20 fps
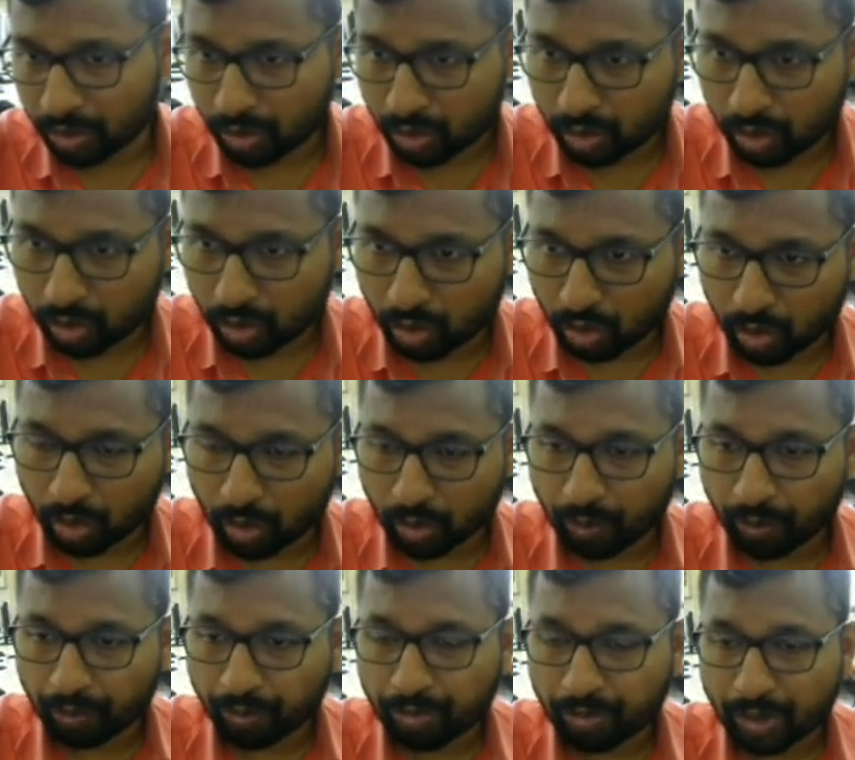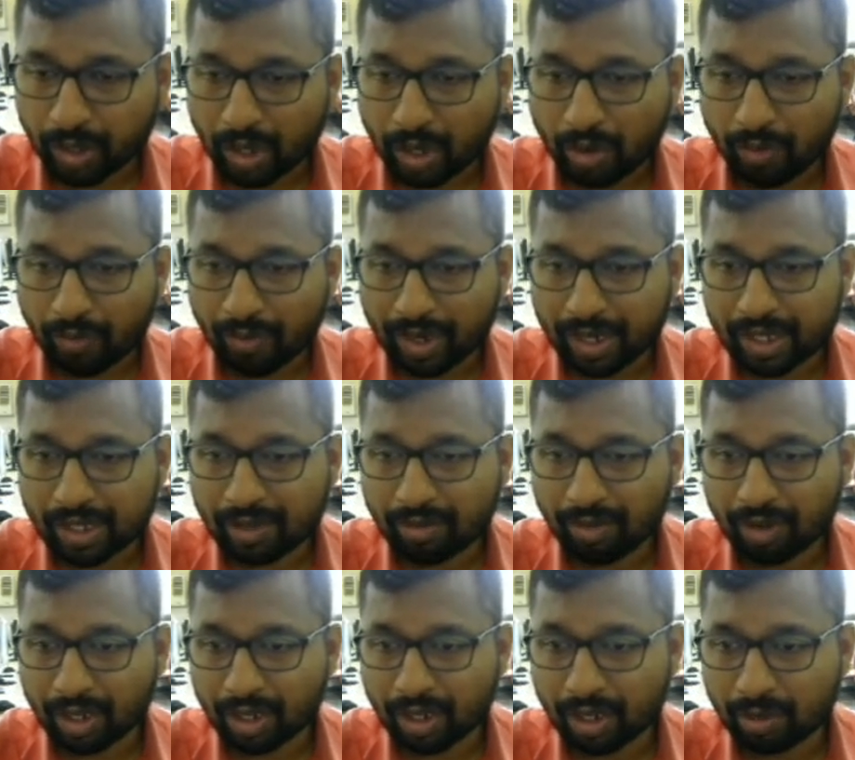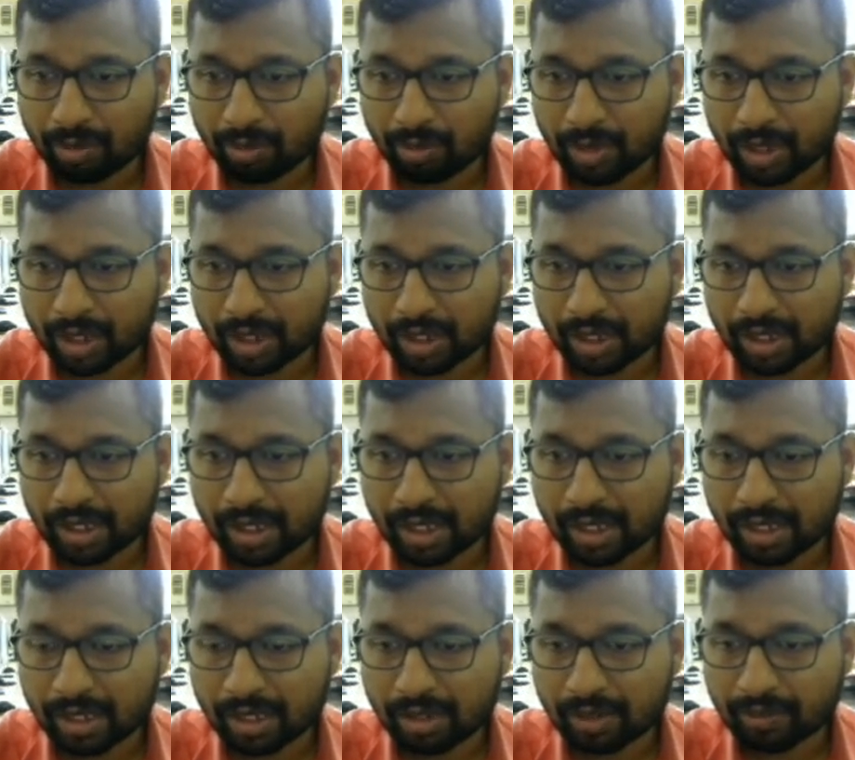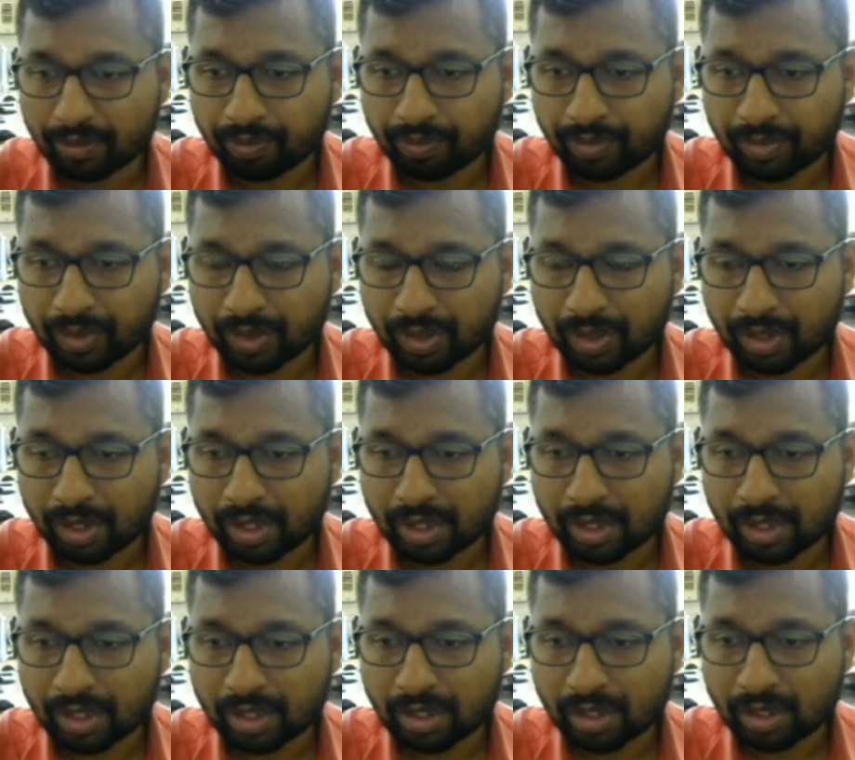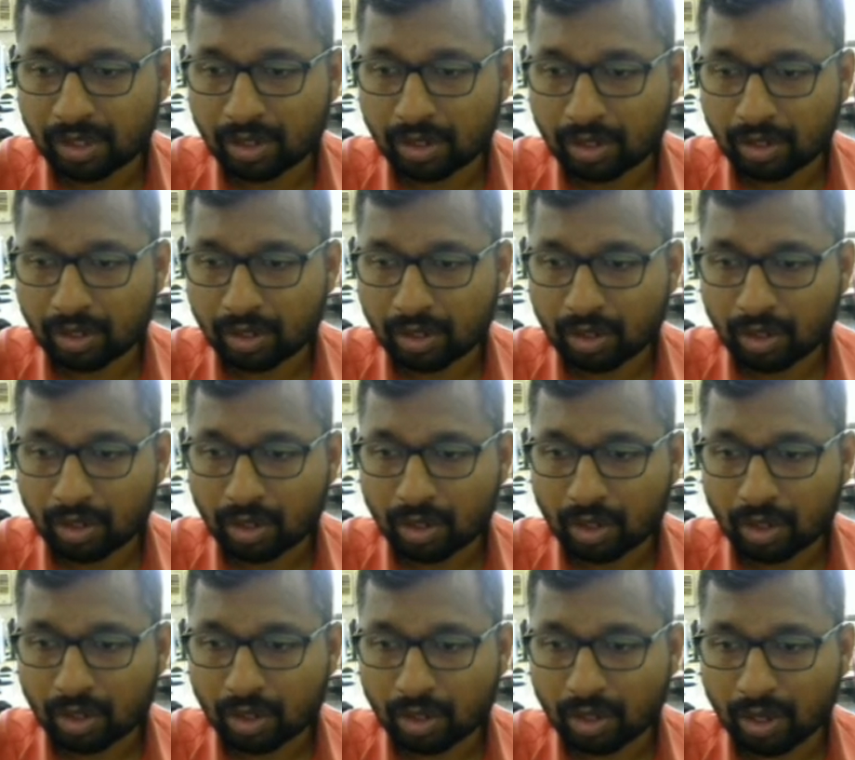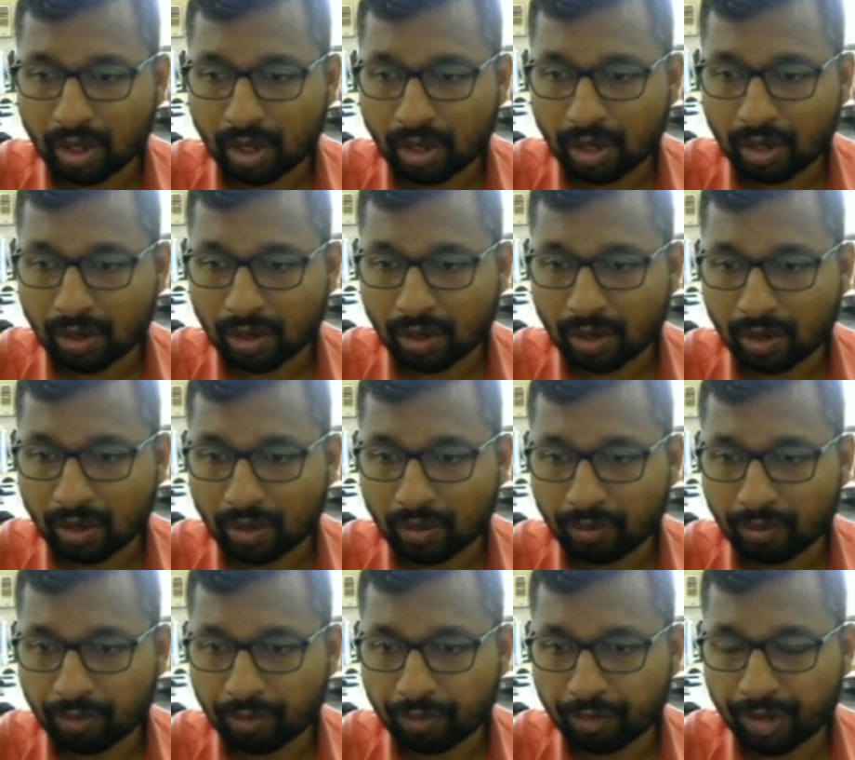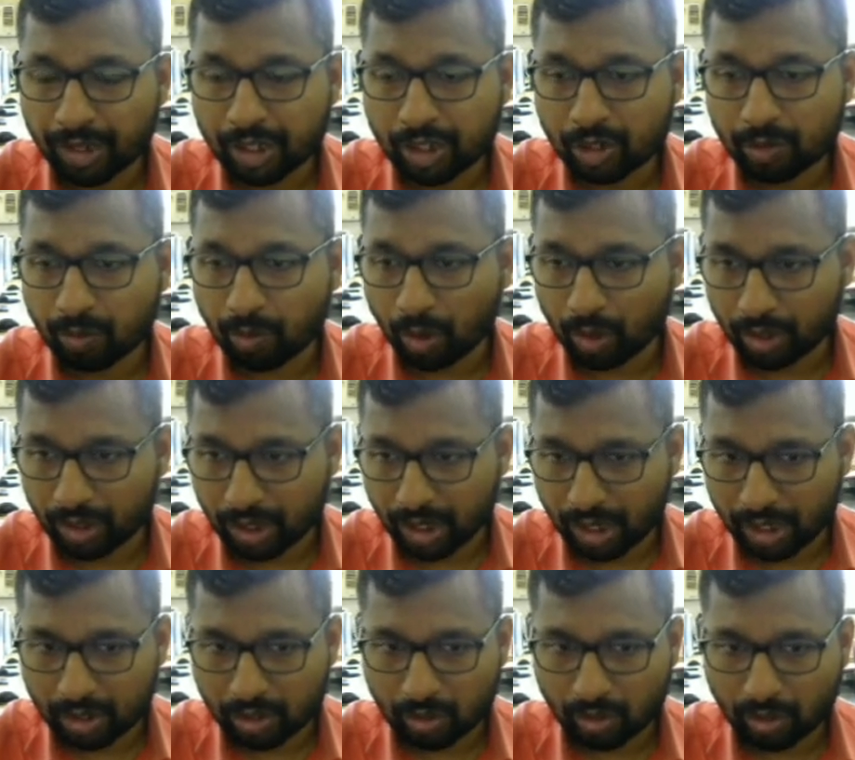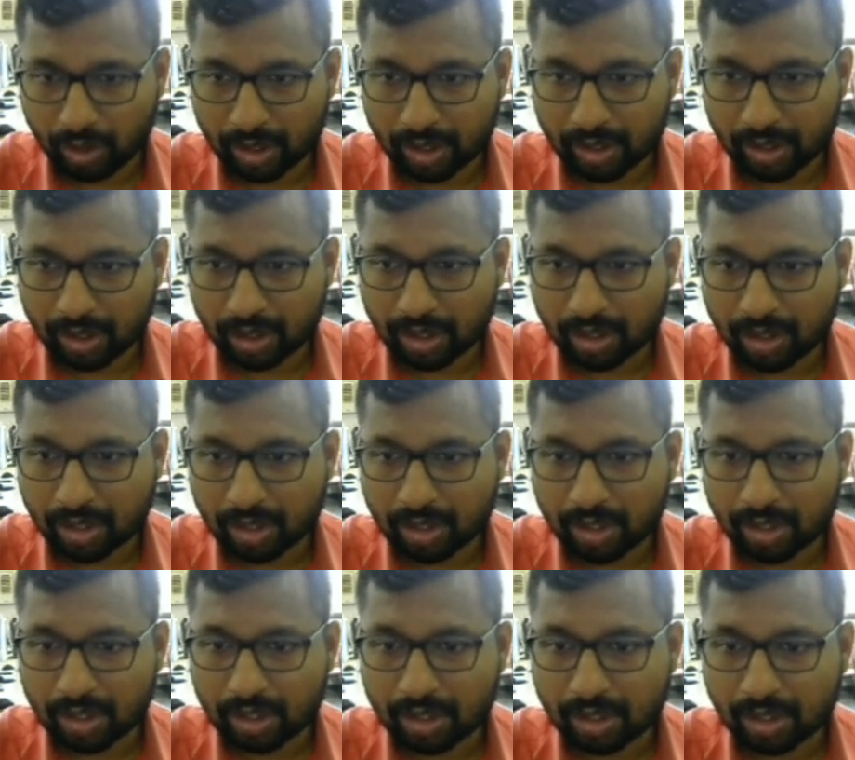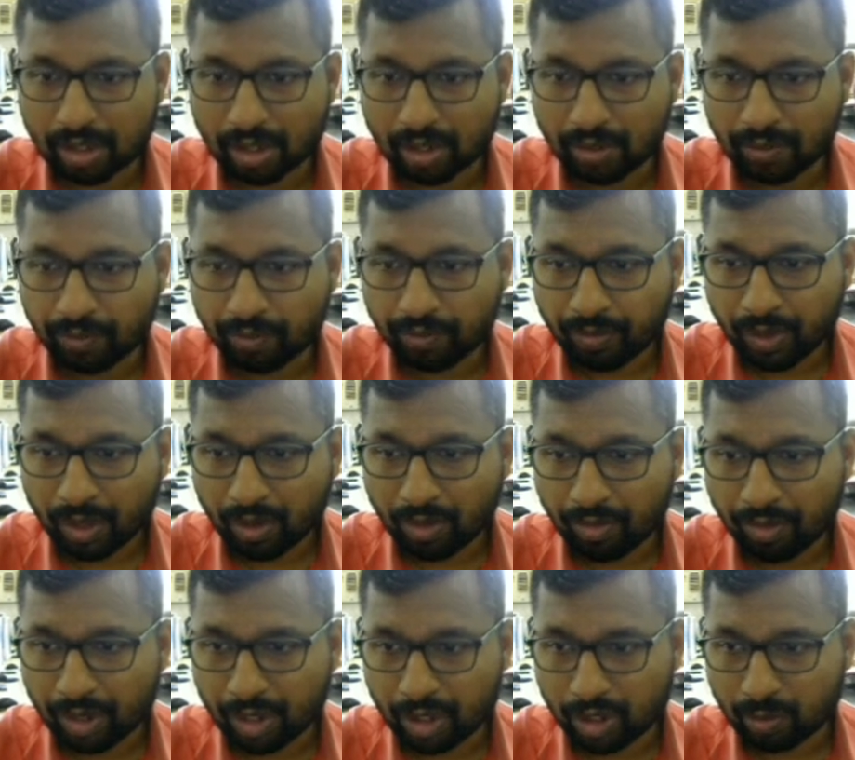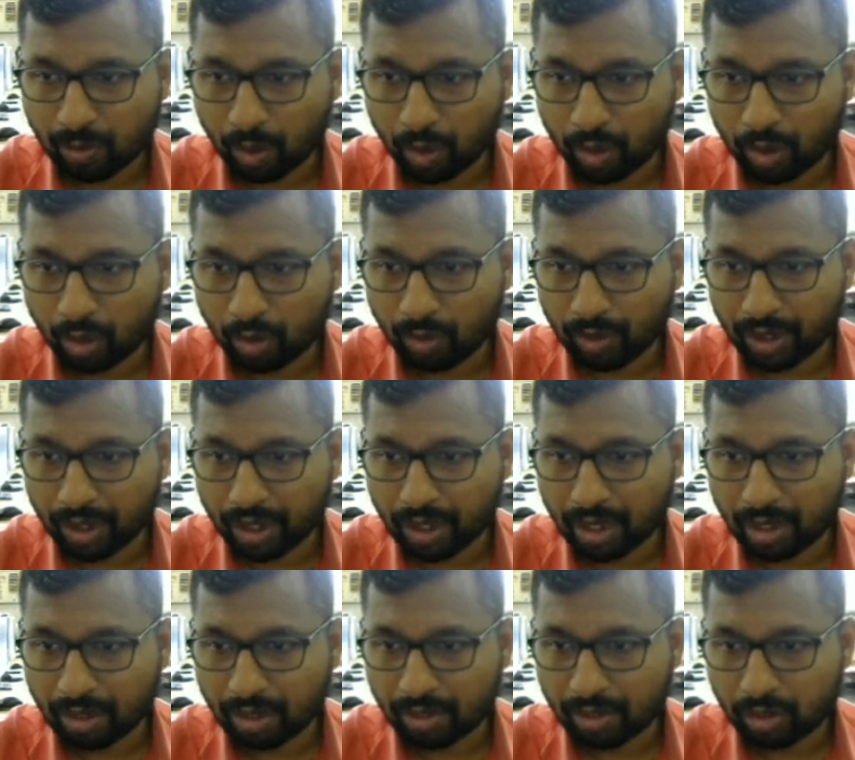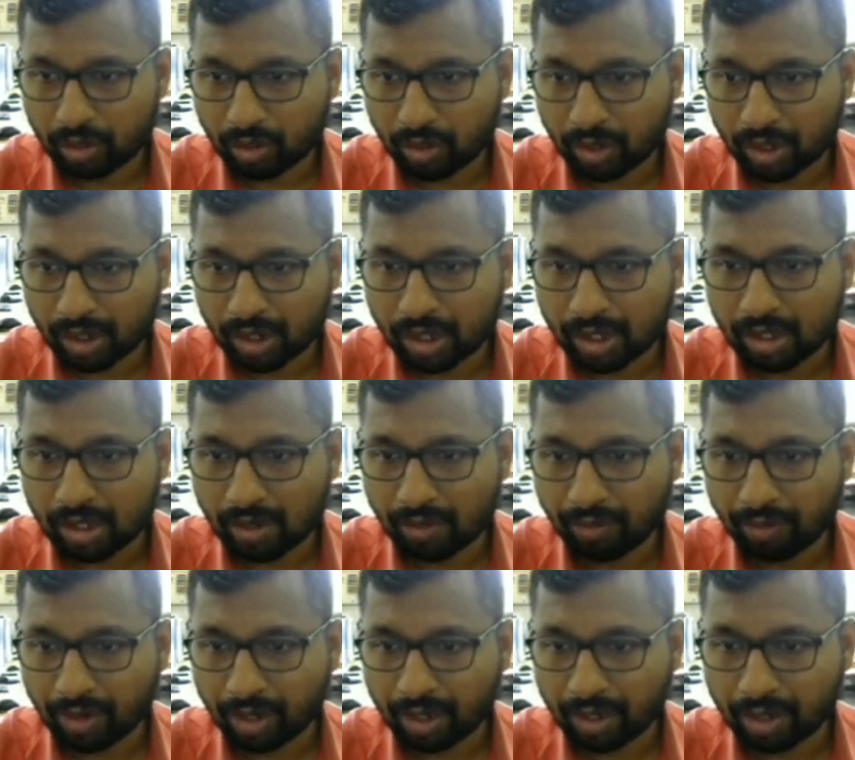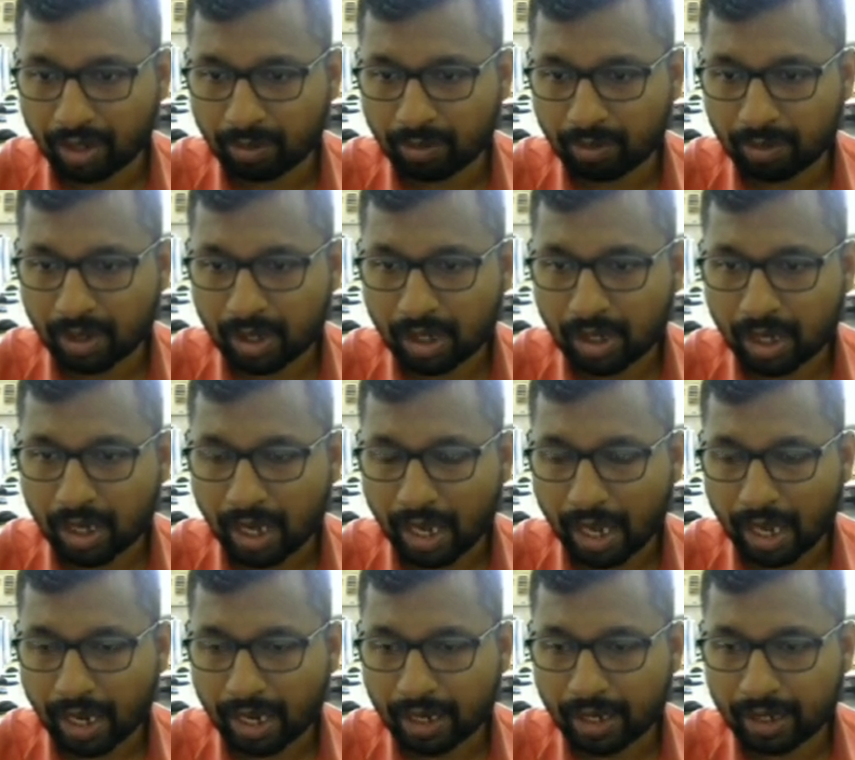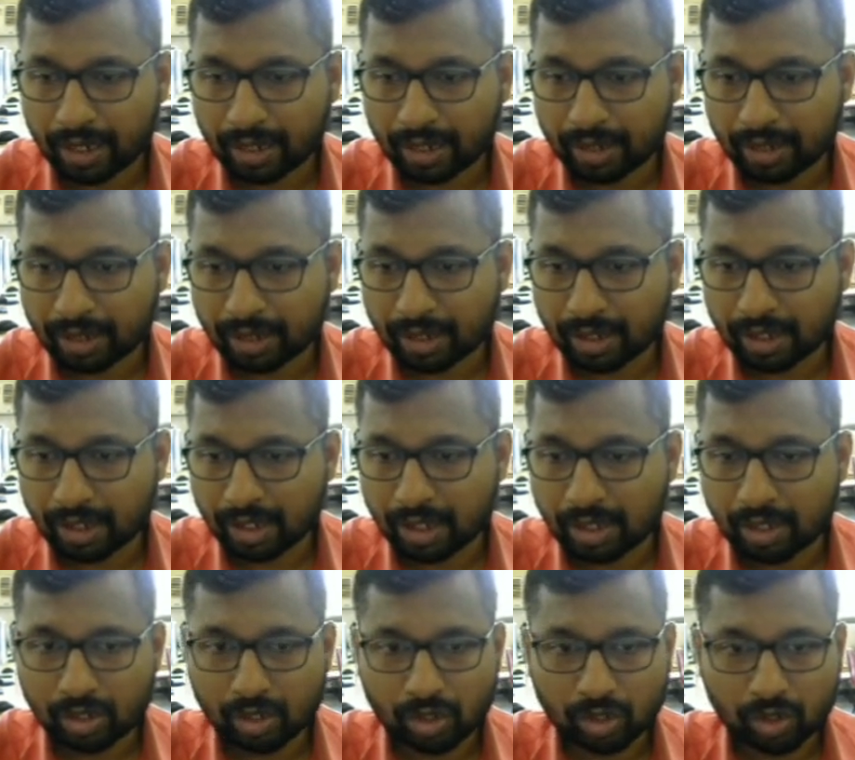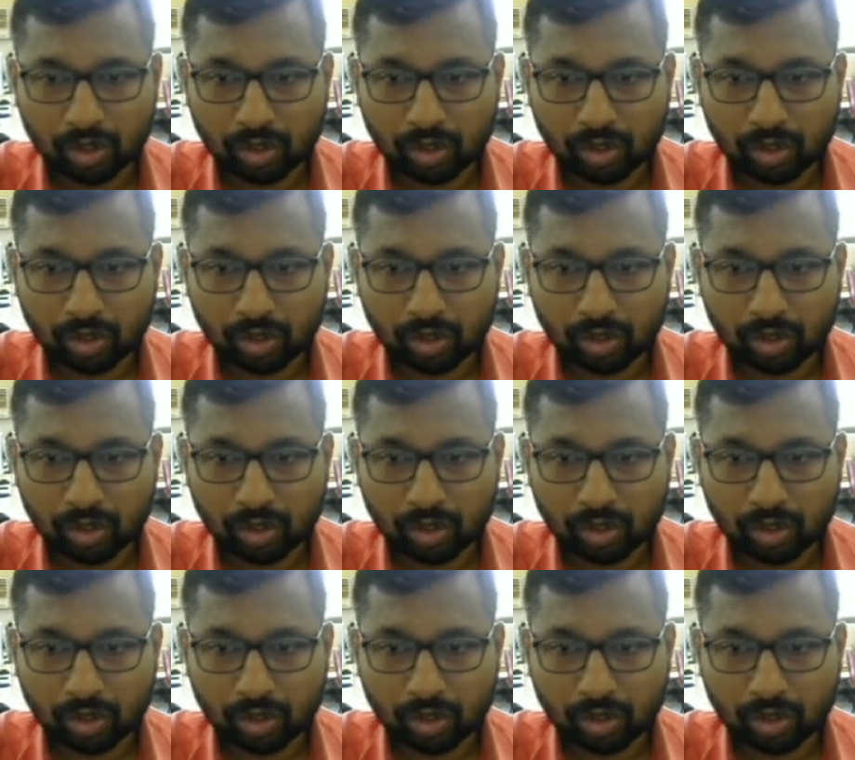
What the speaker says: So where is the fulcrum? In this case this is the fixed point. As you can see, this is a fixed point over here. So this is a fulcrum and this is